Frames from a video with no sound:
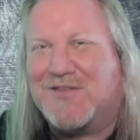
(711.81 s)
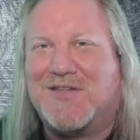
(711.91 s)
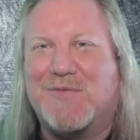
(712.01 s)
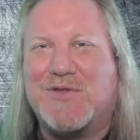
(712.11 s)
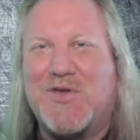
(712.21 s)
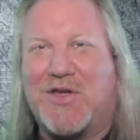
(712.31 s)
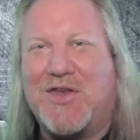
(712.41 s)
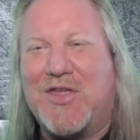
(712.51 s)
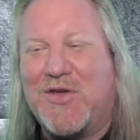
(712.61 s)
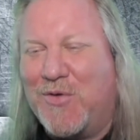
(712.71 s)
See what you
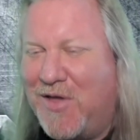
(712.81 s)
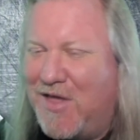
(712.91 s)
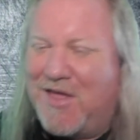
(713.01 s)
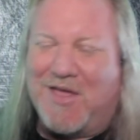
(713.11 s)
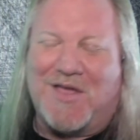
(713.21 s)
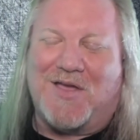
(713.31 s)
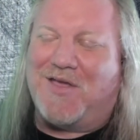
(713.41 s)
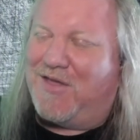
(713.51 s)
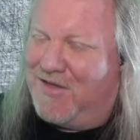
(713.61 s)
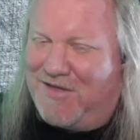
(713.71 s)
can do.
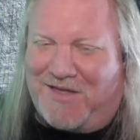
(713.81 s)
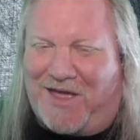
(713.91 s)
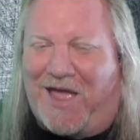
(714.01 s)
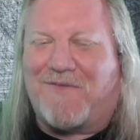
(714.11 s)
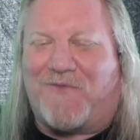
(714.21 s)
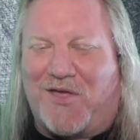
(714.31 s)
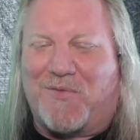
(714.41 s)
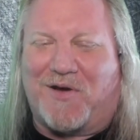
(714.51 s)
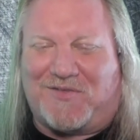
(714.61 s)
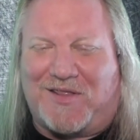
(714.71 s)
I have a feeling
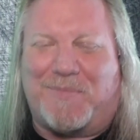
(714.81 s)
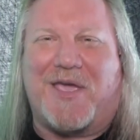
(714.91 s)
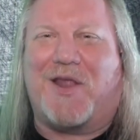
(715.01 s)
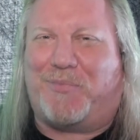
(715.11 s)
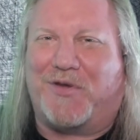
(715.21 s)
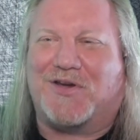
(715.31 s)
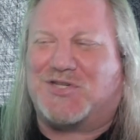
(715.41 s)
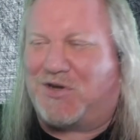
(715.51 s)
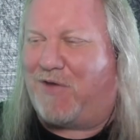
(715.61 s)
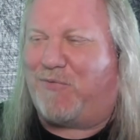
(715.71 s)
we're going to see the piano player
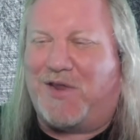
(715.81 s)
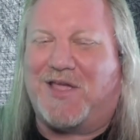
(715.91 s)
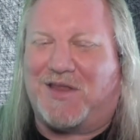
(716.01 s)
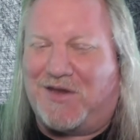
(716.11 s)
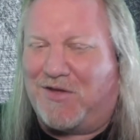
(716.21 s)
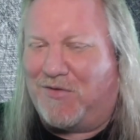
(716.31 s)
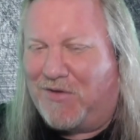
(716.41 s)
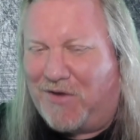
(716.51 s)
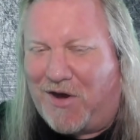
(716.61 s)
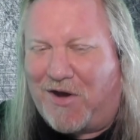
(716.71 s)
show off what he can do.
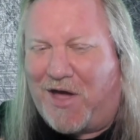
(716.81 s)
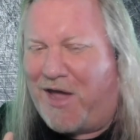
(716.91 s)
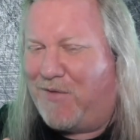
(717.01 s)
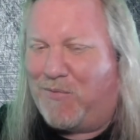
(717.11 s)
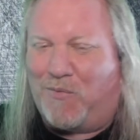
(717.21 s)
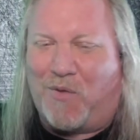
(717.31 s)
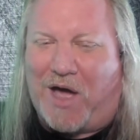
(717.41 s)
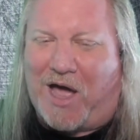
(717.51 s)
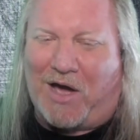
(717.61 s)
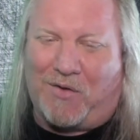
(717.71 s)
All right.
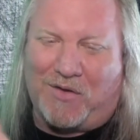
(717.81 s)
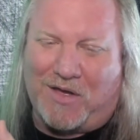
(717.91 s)
Wow.